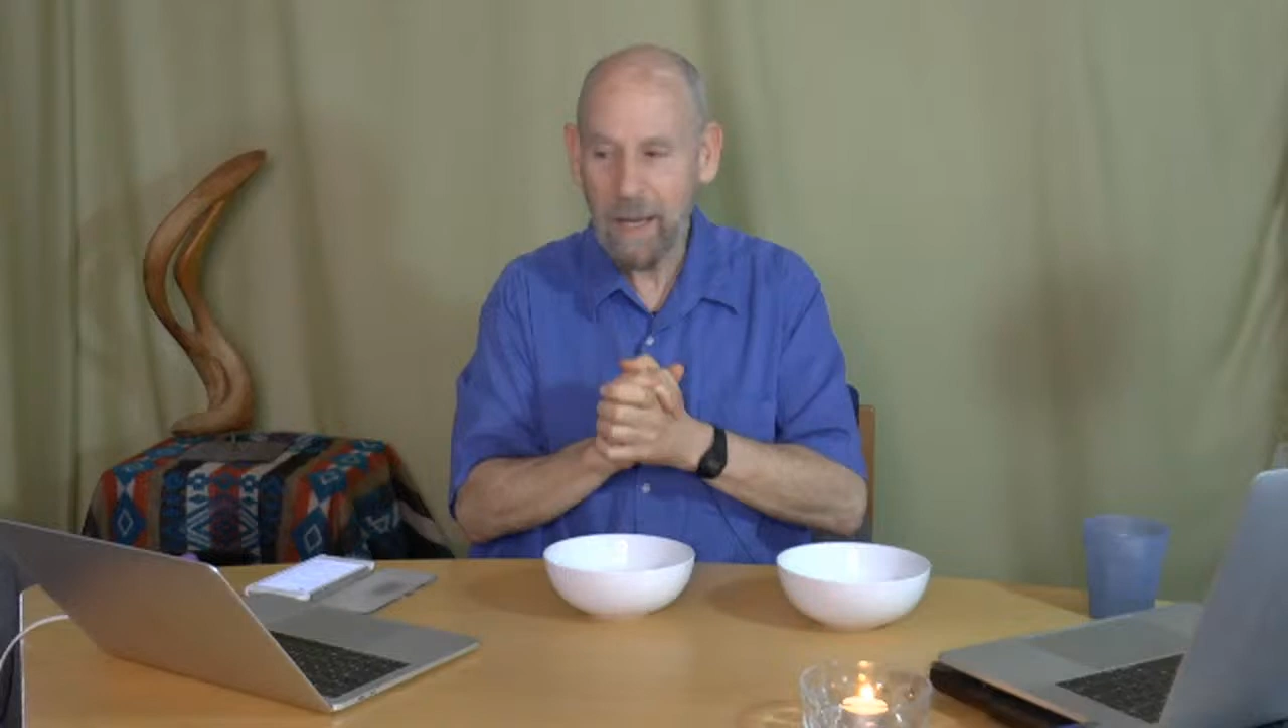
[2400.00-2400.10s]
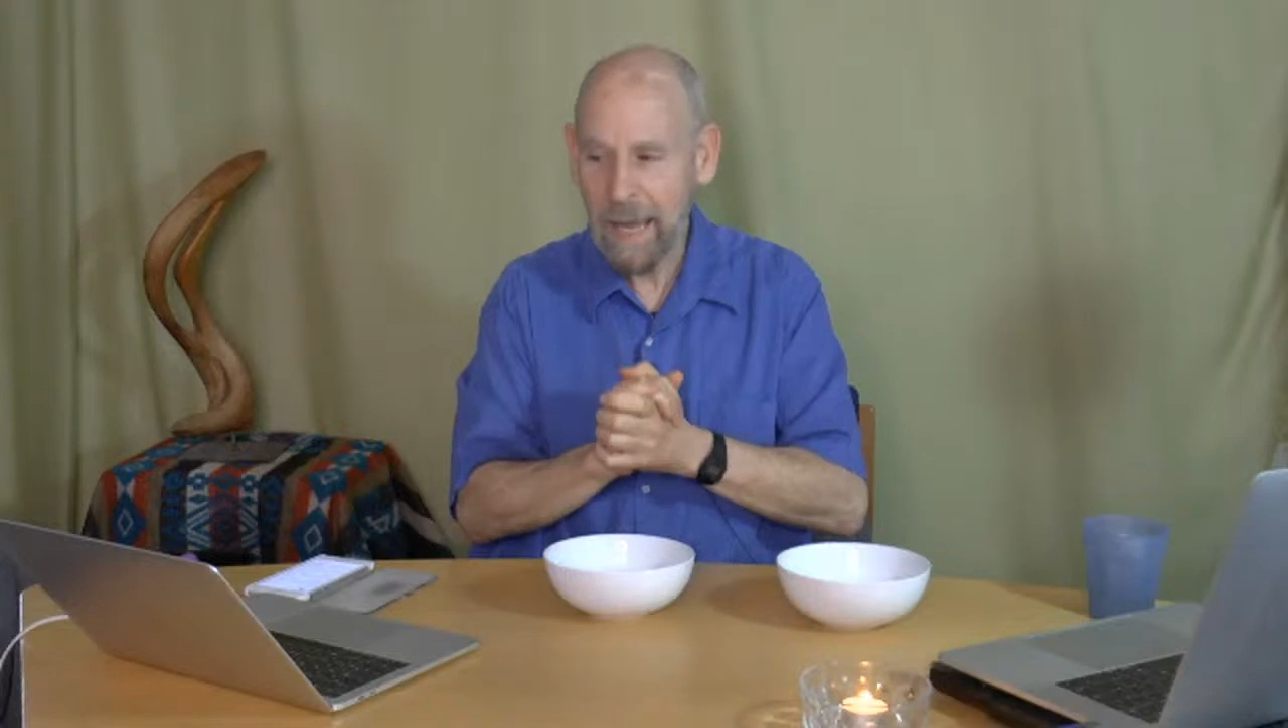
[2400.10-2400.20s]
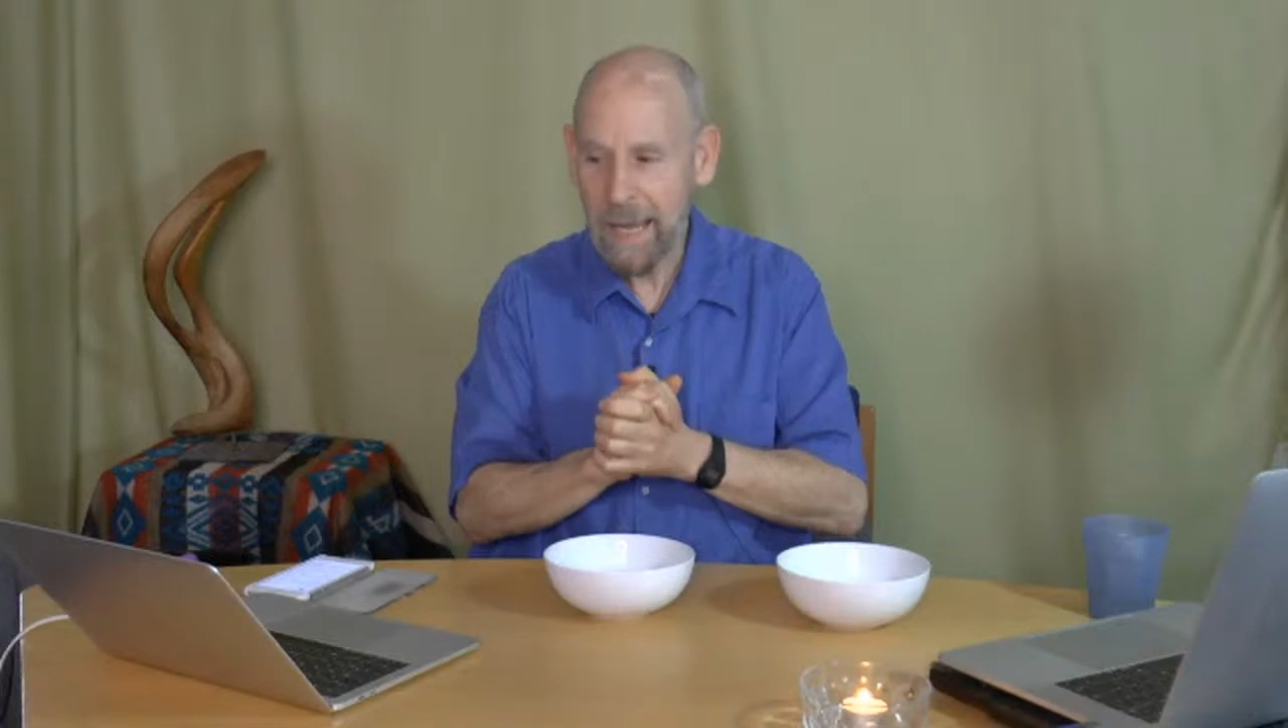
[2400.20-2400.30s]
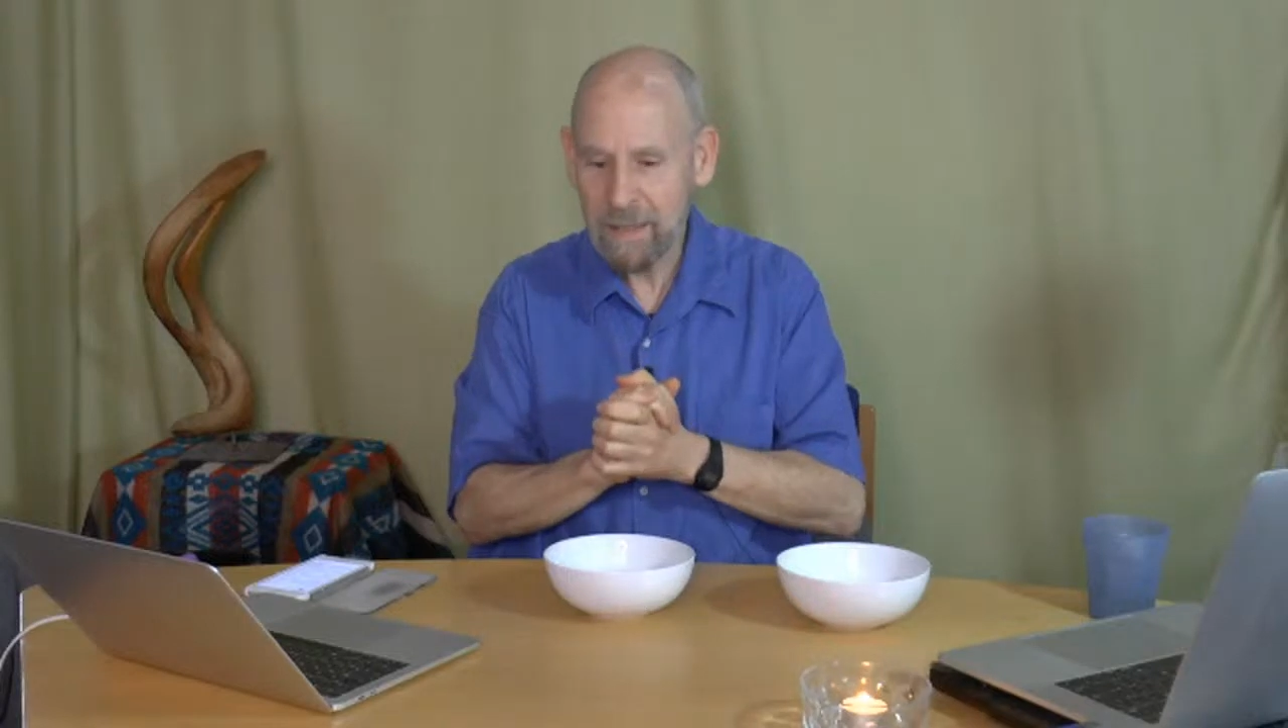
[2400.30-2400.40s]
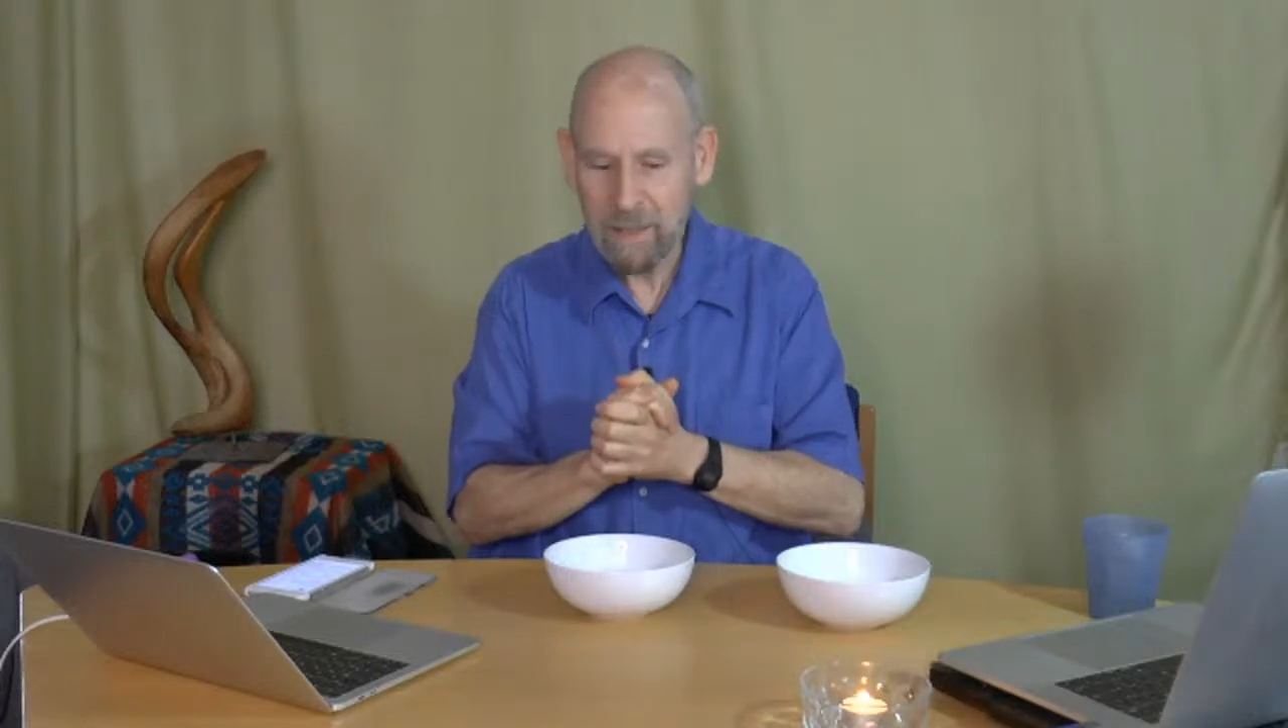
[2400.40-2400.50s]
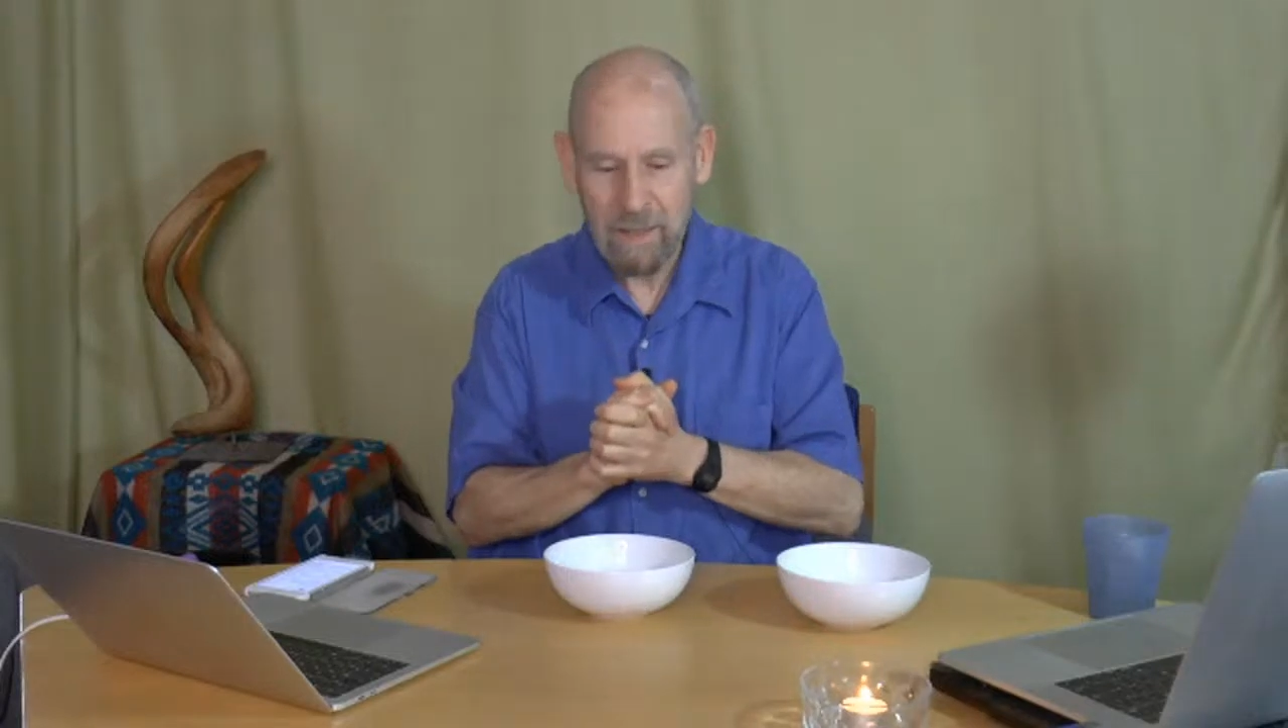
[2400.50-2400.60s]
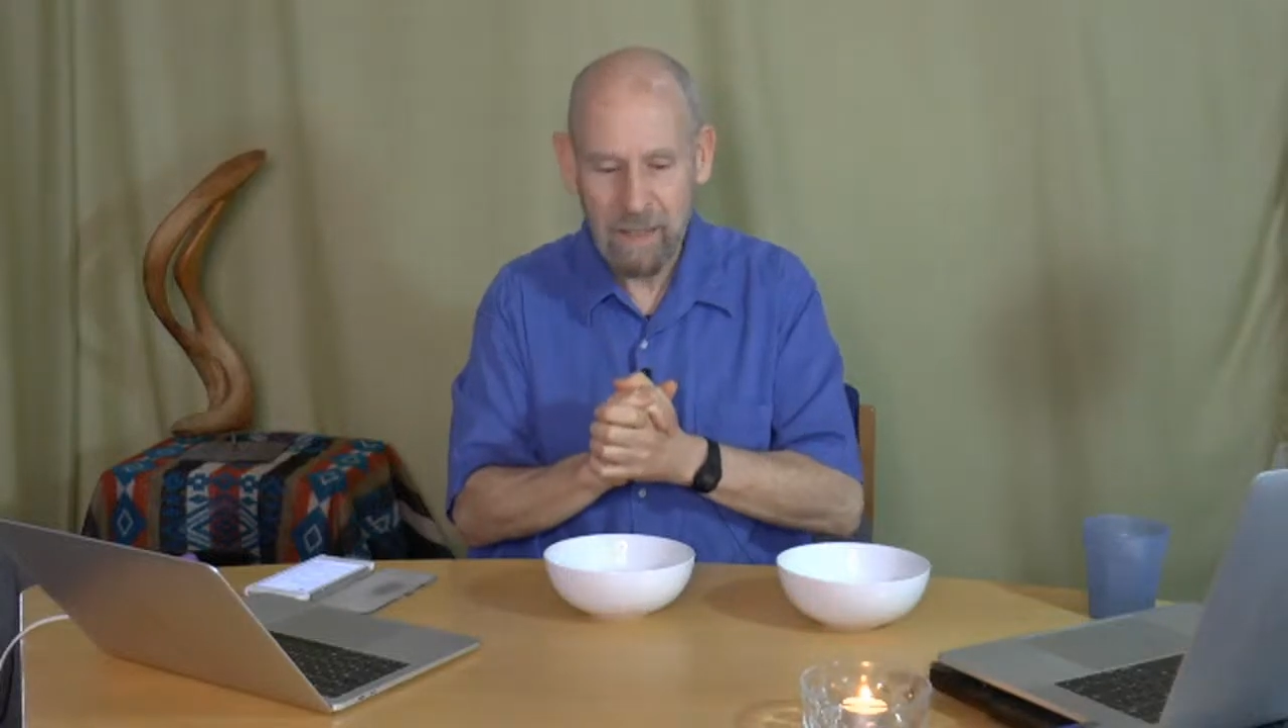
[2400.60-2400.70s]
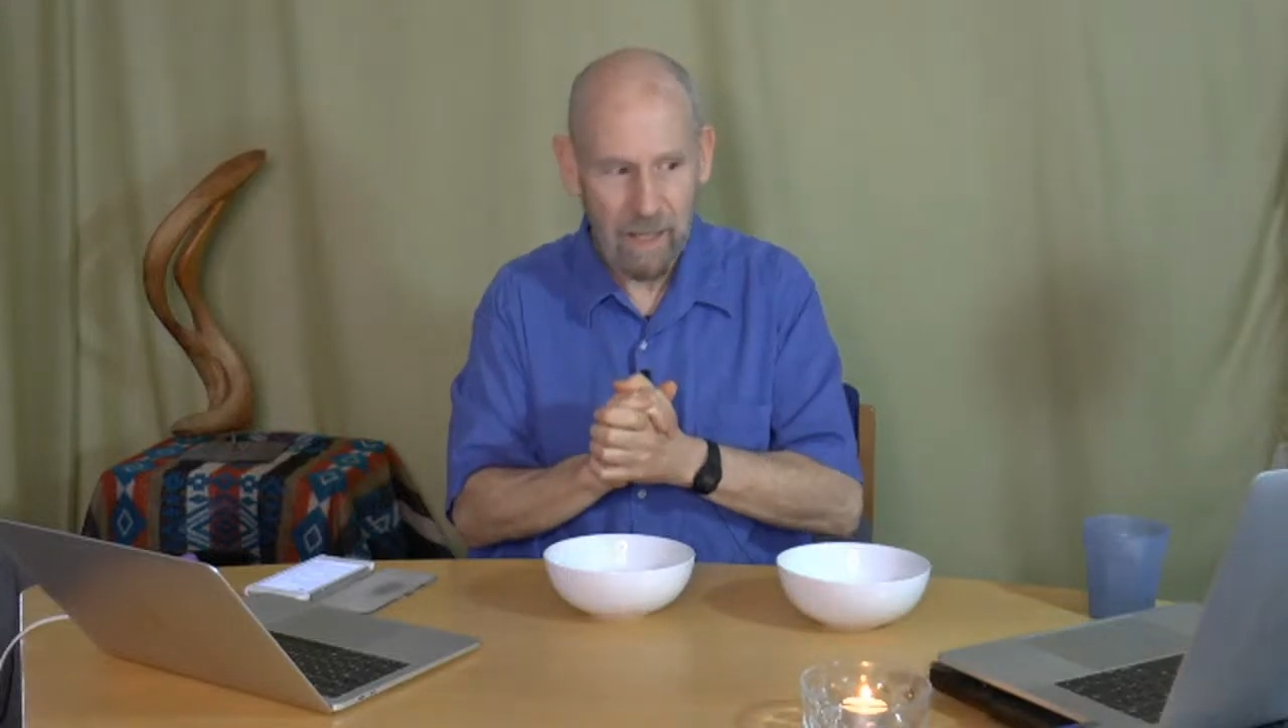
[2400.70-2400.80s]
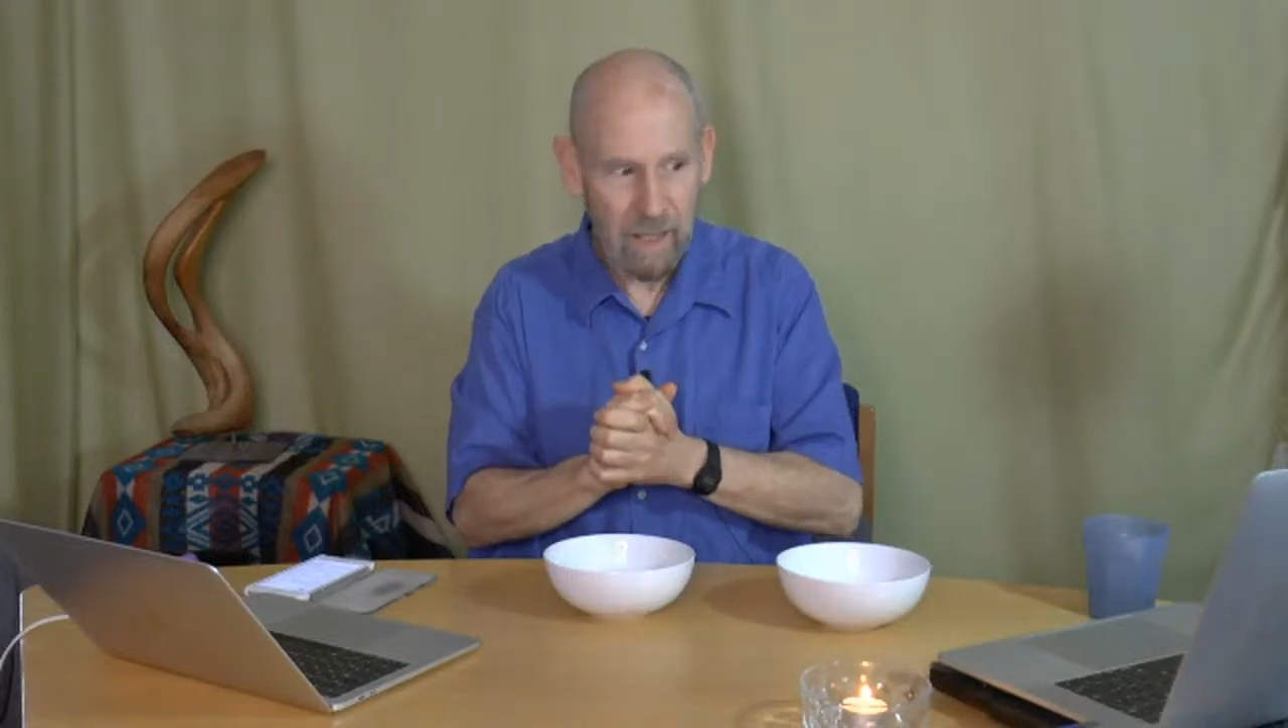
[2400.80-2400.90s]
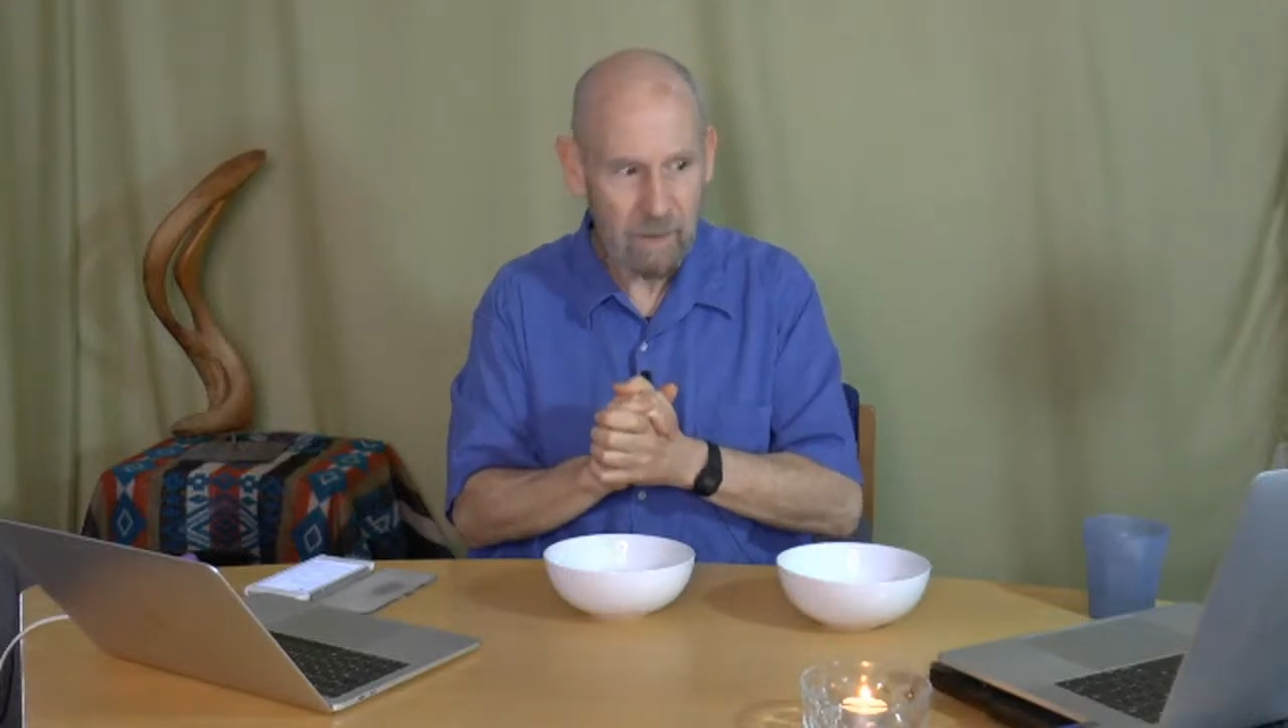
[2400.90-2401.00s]
end it
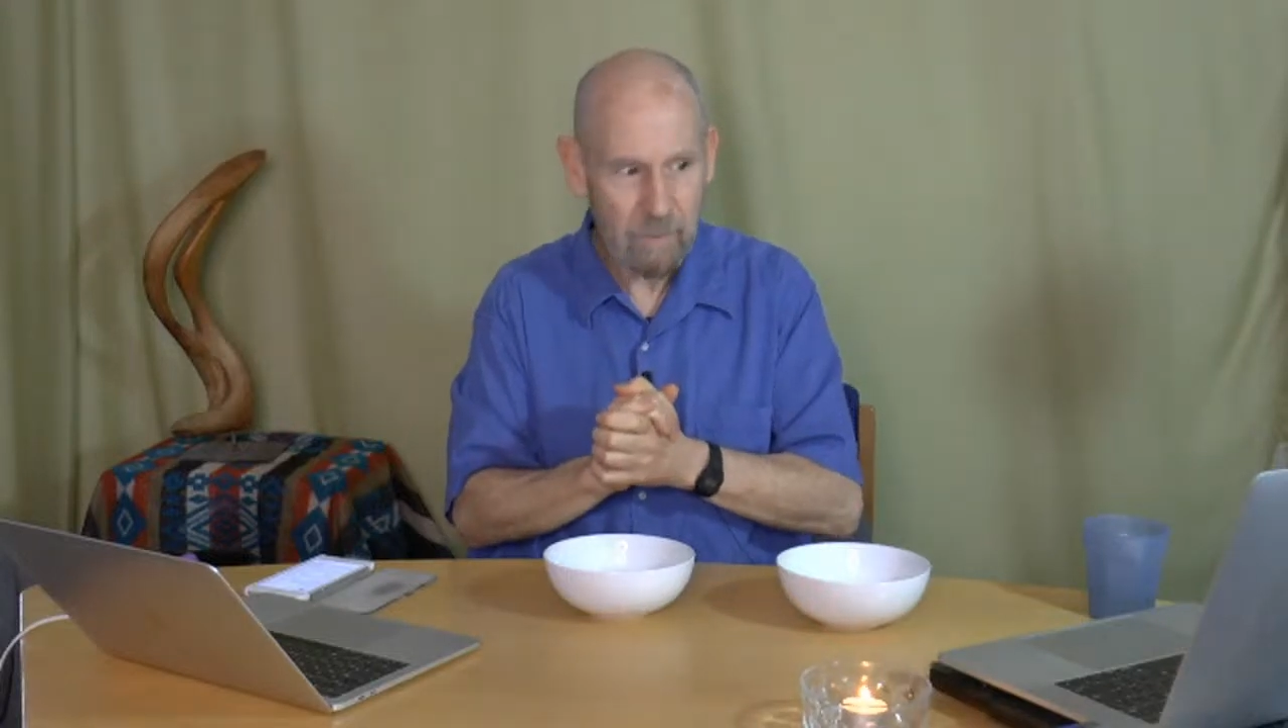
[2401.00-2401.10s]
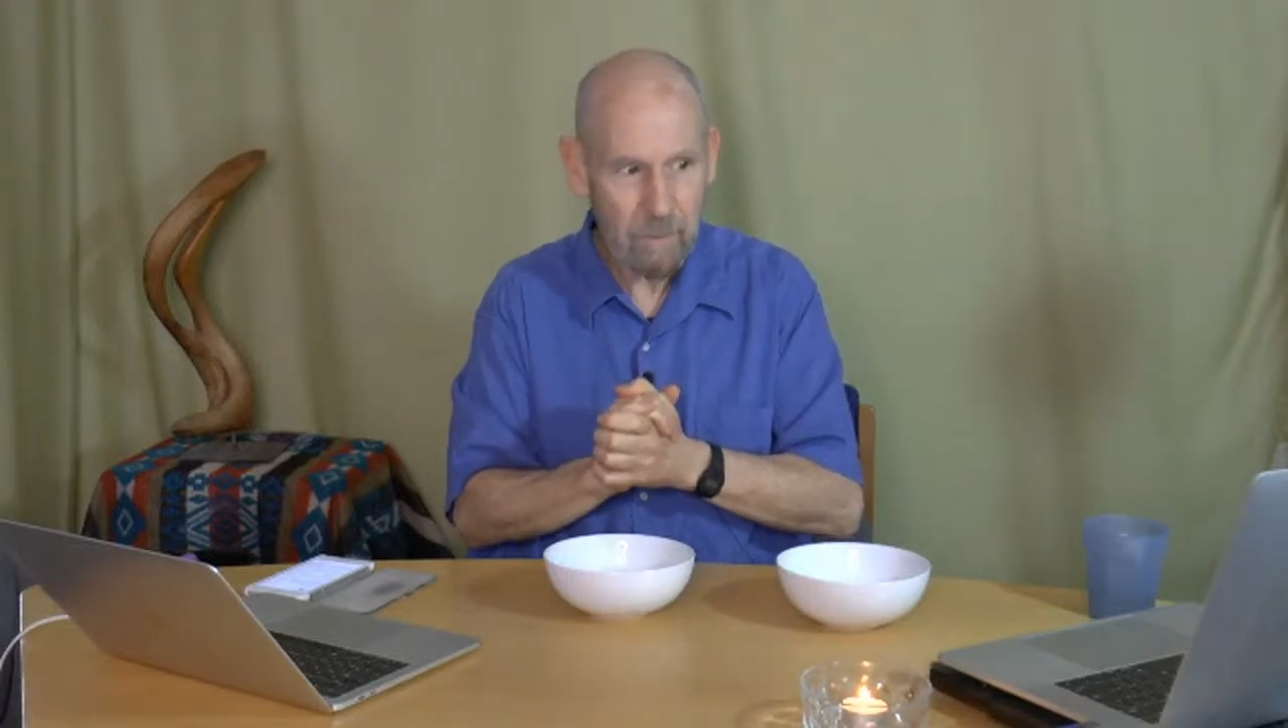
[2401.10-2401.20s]
there.